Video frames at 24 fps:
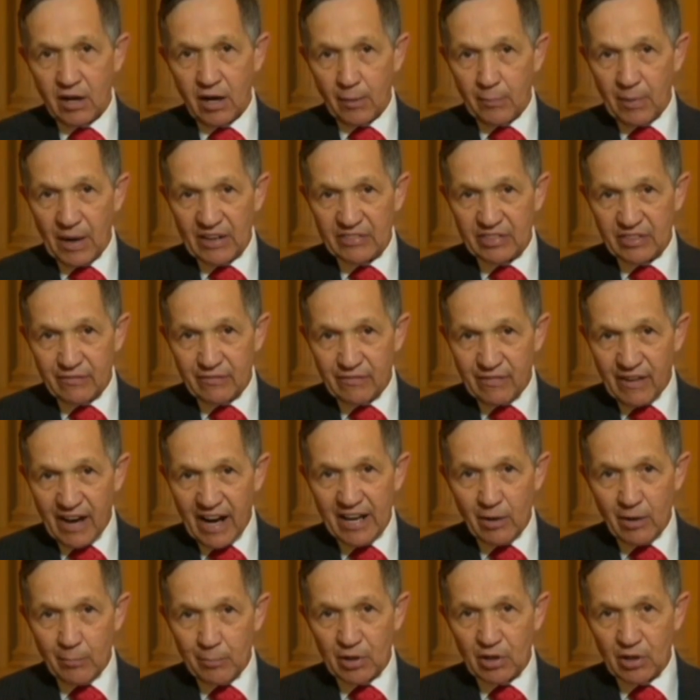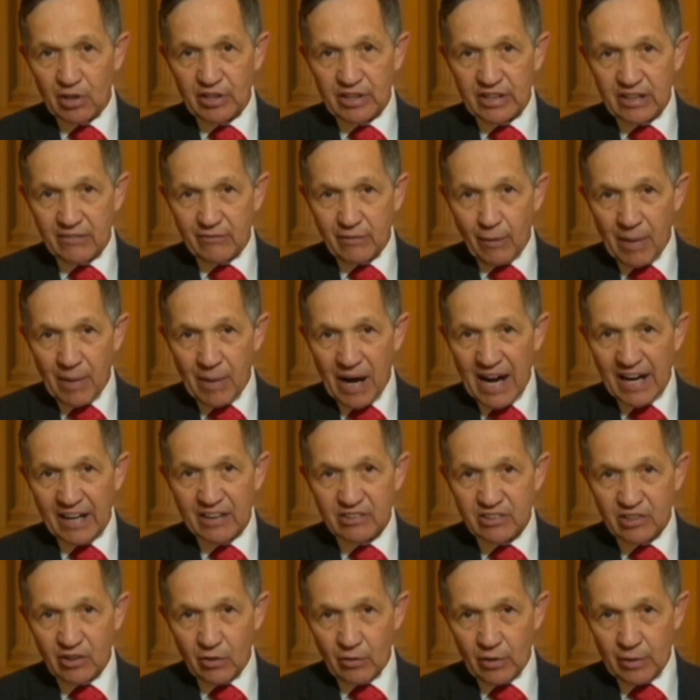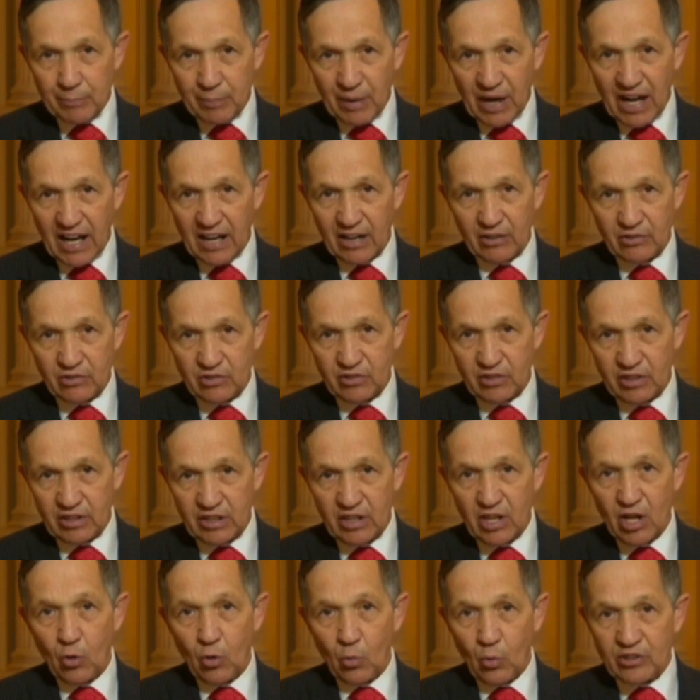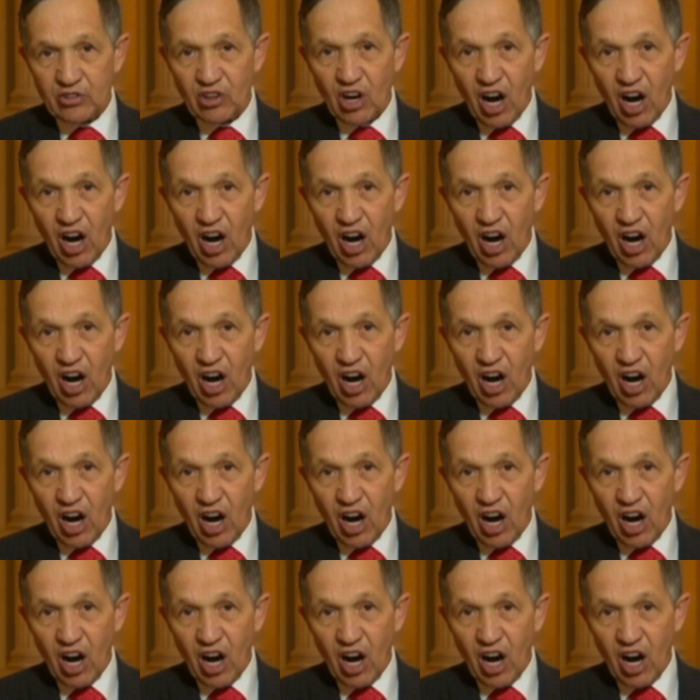about the viability of a monetary policy which